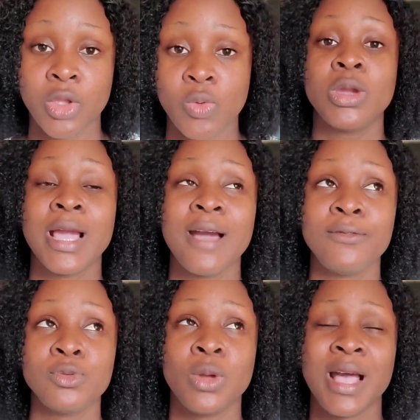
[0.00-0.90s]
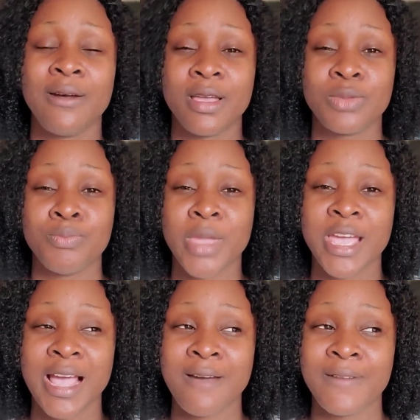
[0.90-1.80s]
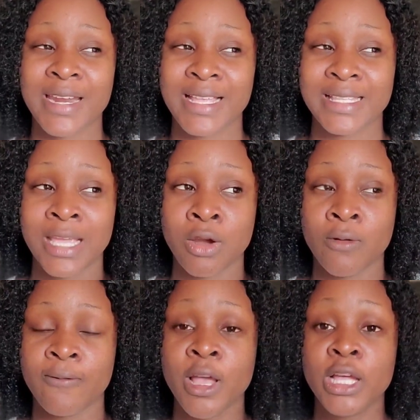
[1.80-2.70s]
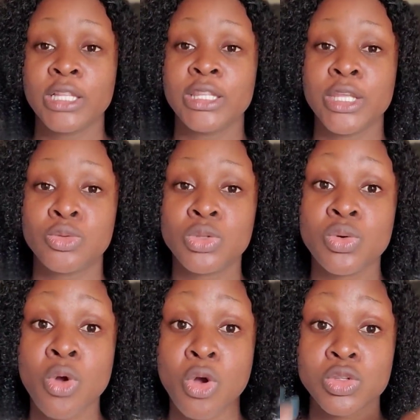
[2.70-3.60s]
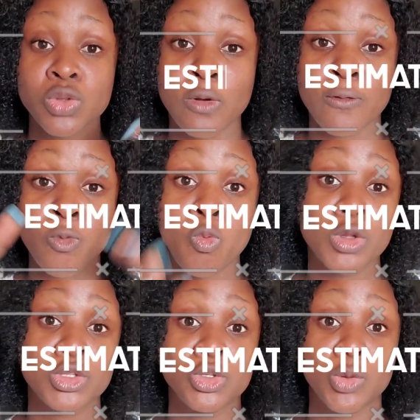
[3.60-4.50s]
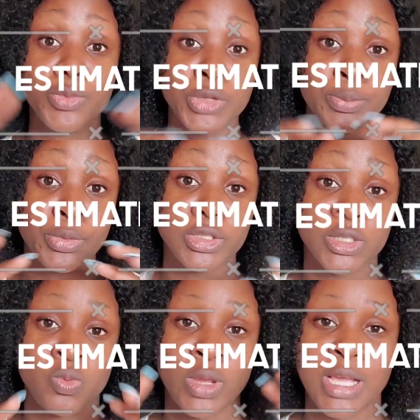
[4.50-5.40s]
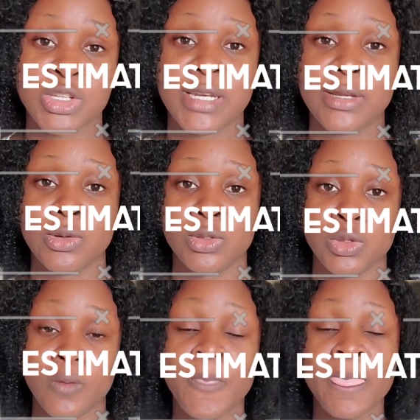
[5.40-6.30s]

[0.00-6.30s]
you have to have an idea of the total cost of what your building project will actually cost you,